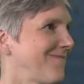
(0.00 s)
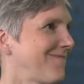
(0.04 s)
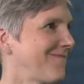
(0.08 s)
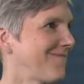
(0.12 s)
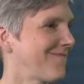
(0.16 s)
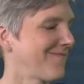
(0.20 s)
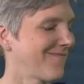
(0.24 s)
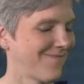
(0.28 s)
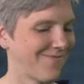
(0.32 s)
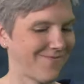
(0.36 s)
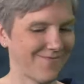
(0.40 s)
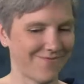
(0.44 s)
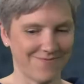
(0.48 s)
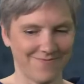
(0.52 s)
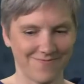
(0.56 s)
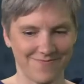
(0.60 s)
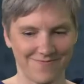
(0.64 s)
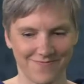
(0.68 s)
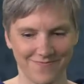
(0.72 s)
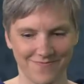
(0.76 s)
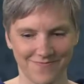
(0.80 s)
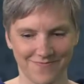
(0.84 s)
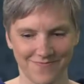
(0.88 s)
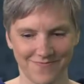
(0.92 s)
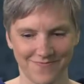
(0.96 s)

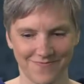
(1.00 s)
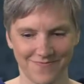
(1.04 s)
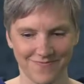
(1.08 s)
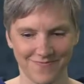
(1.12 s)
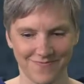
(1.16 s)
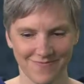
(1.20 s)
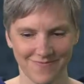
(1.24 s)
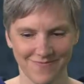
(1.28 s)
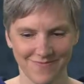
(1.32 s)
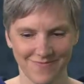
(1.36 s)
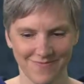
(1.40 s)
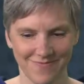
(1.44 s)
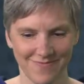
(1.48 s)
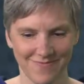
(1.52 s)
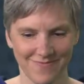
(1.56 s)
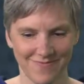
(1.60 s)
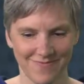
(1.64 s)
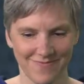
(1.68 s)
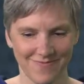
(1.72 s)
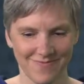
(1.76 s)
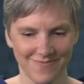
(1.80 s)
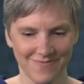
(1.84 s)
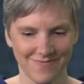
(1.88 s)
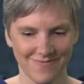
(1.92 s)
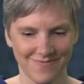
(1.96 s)

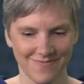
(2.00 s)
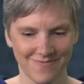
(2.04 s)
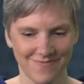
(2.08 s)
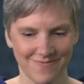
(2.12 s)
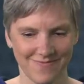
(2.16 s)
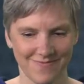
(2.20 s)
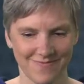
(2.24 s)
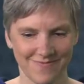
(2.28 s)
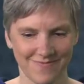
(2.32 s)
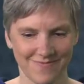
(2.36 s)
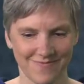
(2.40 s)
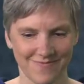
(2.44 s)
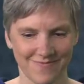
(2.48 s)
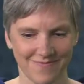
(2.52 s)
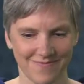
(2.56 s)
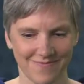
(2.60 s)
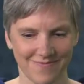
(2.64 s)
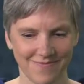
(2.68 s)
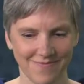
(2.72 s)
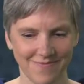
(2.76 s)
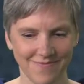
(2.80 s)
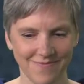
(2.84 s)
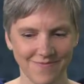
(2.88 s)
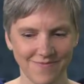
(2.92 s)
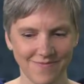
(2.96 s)

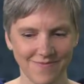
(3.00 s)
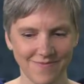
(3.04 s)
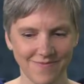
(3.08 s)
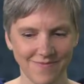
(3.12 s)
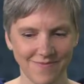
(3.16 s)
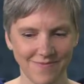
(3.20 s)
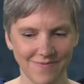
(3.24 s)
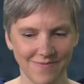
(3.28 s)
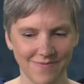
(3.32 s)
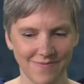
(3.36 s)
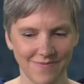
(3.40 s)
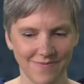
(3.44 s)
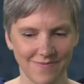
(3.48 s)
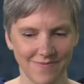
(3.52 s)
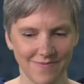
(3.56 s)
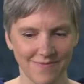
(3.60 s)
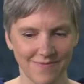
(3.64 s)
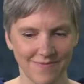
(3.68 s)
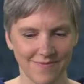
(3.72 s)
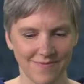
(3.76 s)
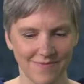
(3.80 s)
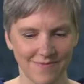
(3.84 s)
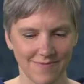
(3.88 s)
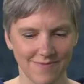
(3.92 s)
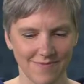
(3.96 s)

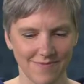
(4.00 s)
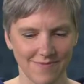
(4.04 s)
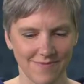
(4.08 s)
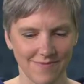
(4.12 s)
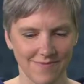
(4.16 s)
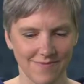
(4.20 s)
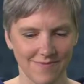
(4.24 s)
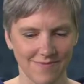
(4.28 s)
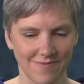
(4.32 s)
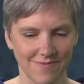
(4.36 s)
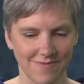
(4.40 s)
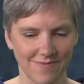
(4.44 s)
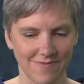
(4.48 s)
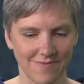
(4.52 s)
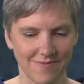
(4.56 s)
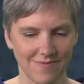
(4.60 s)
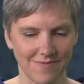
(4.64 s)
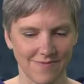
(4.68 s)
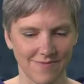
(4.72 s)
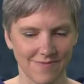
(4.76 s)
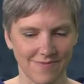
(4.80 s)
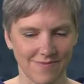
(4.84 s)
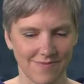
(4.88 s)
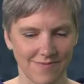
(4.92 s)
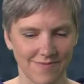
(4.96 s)

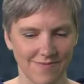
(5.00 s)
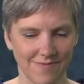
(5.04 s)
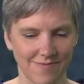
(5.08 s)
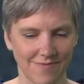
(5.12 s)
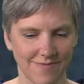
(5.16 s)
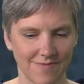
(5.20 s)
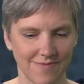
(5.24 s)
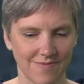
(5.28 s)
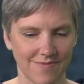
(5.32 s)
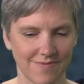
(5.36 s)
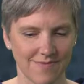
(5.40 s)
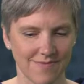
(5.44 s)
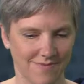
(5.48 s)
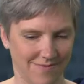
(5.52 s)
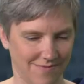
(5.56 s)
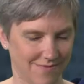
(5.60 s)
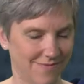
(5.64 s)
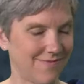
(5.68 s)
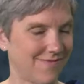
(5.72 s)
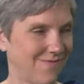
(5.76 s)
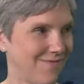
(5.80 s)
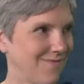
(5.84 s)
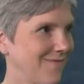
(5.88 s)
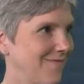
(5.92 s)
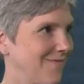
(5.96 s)

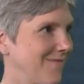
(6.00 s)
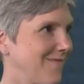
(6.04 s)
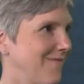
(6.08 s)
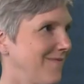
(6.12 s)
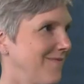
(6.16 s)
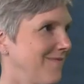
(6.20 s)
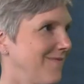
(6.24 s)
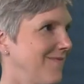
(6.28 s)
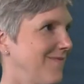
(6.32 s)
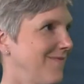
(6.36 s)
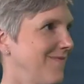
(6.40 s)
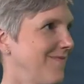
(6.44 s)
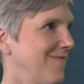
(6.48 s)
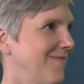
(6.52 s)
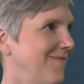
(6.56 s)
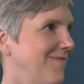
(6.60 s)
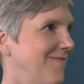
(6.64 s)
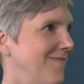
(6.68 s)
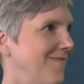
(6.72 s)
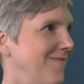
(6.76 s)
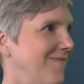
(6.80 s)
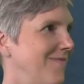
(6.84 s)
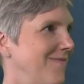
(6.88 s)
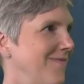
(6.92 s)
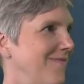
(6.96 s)

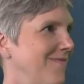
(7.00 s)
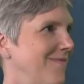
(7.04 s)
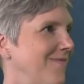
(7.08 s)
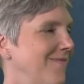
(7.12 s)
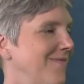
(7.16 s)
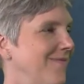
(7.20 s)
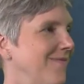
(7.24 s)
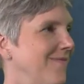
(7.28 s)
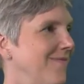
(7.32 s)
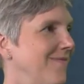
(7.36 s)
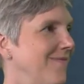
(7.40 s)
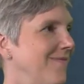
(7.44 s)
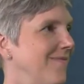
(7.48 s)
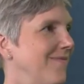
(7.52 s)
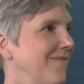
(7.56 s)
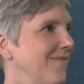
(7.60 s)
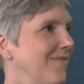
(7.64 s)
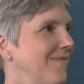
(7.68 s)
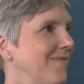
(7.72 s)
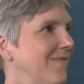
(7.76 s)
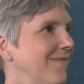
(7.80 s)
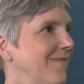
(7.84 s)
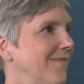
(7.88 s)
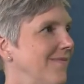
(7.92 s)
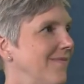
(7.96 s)
[no speech]